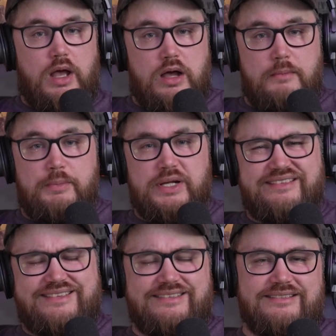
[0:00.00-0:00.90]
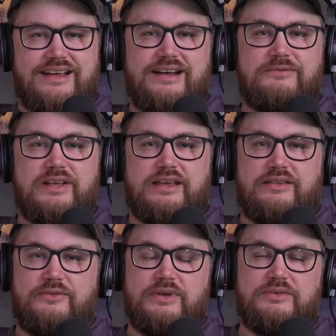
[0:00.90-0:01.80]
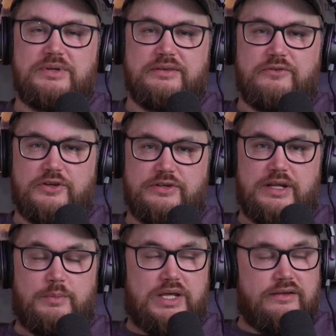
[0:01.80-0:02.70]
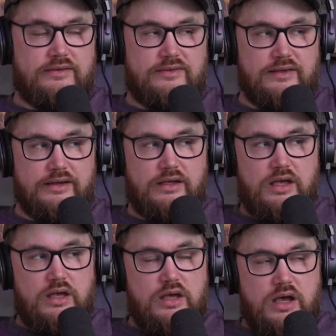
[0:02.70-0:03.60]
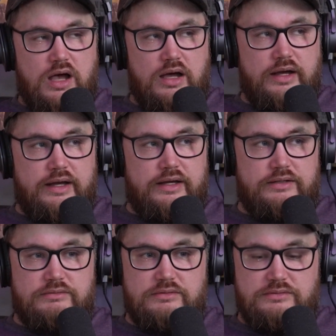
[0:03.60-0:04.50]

But it's still kind of like, it's really frustrating, because it's like, I,